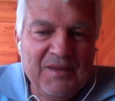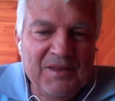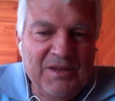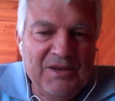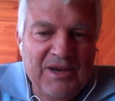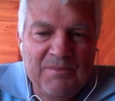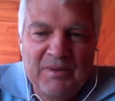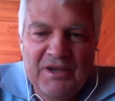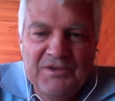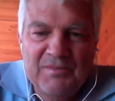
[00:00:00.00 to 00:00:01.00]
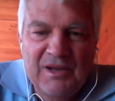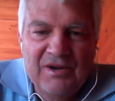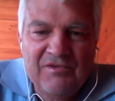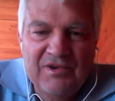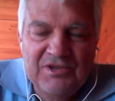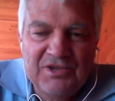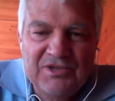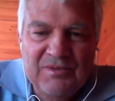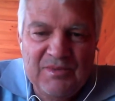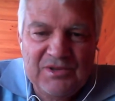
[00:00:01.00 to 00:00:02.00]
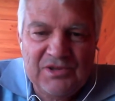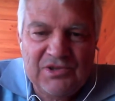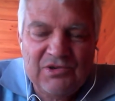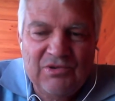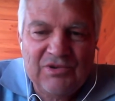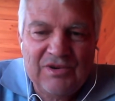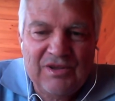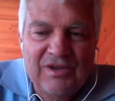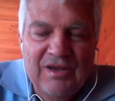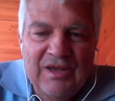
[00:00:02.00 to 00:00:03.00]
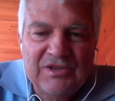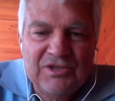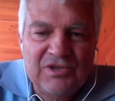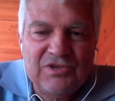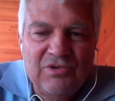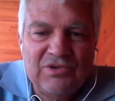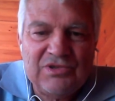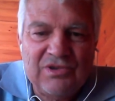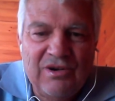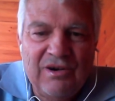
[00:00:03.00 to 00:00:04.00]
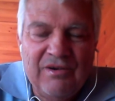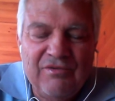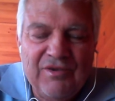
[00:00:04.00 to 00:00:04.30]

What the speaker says: The debt-based monetary system is the source of